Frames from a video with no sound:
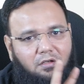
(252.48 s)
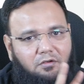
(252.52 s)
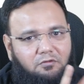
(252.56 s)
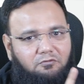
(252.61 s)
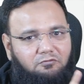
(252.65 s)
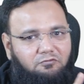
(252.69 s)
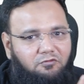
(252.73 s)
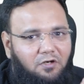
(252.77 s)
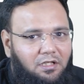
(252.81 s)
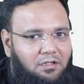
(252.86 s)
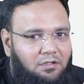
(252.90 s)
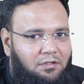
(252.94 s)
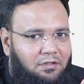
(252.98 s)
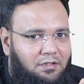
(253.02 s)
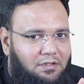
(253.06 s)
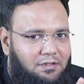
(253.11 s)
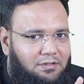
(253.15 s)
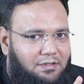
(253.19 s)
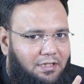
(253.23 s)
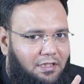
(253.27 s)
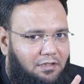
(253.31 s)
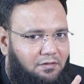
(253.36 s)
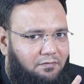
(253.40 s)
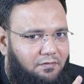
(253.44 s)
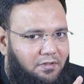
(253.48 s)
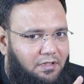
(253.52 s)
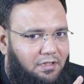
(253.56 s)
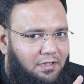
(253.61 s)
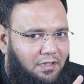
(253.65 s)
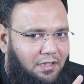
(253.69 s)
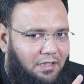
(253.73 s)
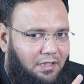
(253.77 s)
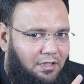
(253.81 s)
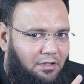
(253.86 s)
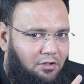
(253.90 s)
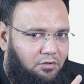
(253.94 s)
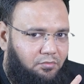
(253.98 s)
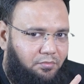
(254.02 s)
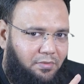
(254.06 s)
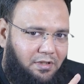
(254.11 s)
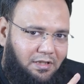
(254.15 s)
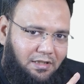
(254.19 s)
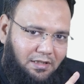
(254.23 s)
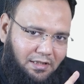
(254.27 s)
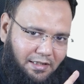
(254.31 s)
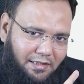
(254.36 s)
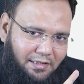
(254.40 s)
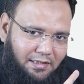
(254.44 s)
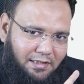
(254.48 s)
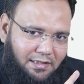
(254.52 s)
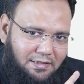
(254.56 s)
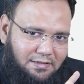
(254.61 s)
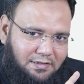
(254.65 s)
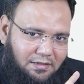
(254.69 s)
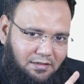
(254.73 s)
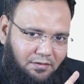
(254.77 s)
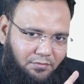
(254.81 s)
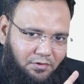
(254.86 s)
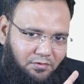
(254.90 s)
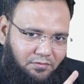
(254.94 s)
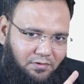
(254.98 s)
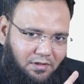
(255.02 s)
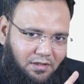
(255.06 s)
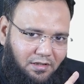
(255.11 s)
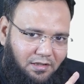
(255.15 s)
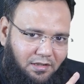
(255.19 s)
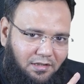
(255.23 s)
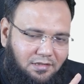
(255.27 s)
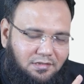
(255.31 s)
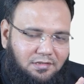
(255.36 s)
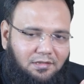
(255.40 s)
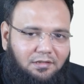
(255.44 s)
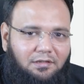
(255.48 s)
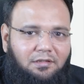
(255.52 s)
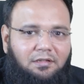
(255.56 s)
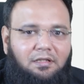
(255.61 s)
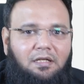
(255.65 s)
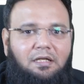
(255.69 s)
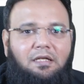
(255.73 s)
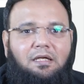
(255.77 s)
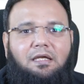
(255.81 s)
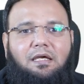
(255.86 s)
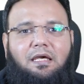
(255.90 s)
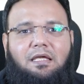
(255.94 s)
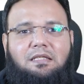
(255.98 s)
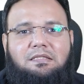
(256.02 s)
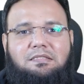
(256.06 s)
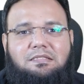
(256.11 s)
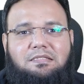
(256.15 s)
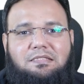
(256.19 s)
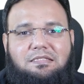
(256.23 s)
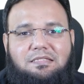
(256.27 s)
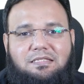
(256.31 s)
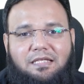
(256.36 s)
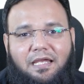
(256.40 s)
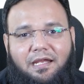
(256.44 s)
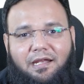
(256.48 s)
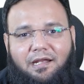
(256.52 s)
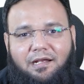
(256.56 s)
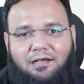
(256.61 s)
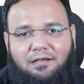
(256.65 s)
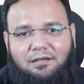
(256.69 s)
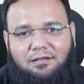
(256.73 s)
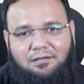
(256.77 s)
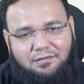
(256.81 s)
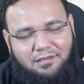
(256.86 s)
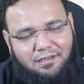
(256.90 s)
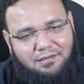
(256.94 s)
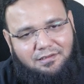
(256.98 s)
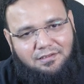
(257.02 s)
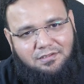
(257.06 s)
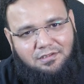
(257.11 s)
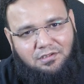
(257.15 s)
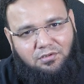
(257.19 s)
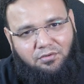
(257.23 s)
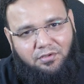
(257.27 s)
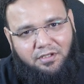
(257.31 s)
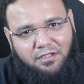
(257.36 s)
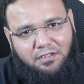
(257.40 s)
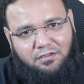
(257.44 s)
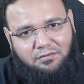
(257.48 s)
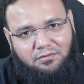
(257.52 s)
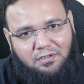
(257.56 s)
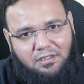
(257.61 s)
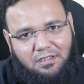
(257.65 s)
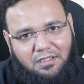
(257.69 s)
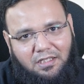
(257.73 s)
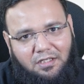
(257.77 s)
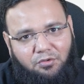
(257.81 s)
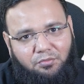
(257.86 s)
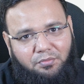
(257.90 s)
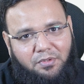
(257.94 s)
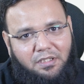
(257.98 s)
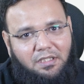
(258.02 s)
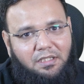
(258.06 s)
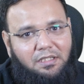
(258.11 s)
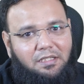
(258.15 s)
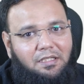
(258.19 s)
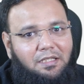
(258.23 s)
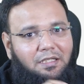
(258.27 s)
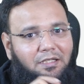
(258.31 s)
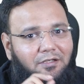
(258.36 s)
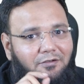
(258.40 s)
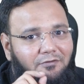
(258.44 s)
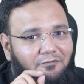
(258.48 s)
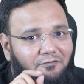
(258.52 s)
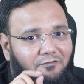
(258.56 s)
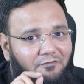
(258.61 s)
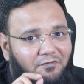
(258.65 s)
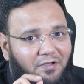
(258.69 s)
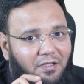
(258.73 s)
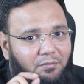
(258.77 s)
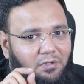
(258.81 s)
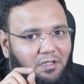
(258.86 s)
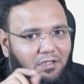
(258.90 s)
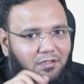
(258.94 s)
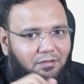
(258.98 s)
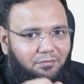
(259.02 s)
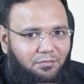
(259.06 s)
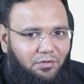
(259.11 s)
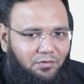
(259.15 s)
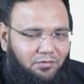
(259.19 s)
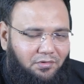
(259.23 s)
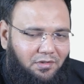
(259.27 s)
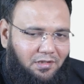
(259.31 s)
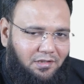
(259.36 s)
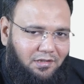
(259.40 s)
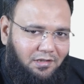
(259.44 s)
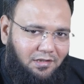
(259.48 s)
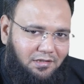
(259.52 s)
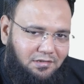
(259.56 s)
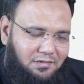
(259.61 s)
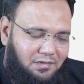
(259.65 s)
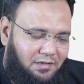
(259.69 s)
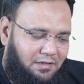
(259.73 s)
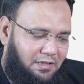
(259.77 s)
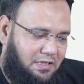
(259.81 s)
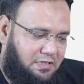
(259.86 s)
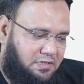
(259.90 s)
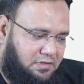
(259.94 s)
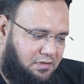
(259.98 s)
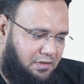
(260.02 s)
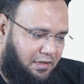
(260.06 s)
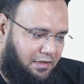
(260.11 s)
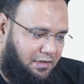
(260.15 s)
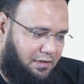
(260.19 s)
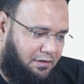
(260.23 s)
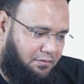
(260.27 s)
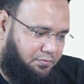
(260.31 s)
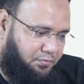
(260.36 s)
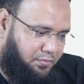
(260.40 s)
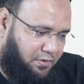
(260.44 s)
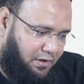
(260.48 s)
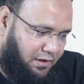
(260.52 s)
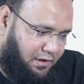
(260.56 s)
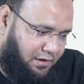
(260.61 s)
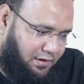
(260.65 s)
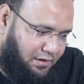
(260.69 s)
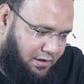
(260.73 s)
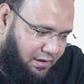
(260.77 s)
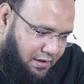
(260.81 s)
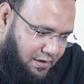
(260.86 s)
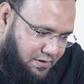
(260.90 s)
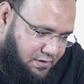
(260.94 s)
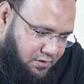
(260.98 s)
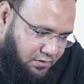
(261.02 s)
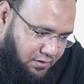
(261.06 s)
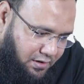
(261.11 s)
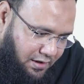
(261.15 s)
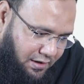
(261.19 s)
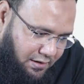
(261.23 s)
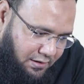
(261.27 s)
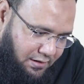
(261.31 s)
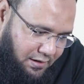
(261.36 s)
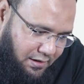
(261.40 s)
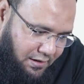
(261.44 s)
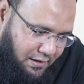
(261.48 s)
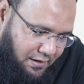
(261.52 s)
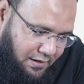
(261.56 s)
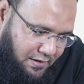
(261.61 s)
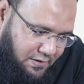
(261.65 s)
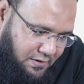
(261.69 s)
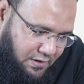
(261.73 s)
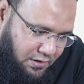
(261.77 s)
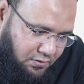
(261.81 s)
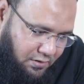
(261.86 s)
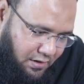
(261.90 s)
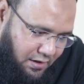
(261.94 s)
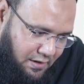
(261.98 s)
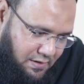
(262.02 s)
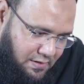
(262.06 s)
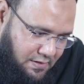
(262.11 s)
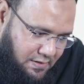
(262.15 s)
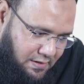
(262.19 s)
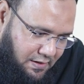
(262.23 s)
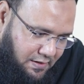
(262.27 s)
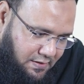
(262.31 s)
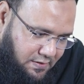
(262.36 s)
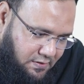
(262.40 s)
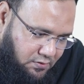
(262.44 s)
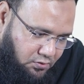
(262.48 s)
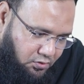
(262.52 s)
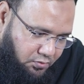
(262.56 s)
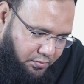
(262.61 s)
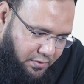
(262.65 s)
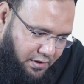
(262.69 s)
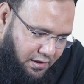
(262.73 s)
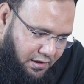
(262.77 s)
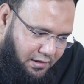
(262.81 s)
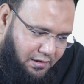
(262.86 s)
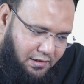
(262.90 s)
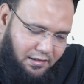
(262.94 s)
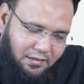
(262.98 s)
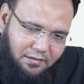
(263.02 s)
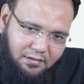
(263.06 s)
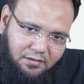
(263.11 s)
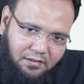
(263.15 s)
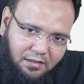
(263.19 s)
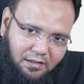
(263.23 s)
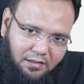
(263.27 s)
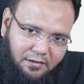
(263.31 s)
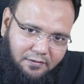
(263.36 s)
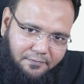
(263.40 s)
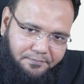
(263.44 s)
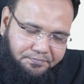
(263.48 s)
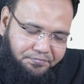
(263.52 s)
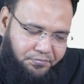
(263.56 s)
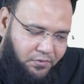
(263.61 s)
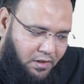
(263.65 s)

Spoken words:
one that will allow me Linux communication and second that is going to allow me web communication HTTP. So in the list you can see so many are there.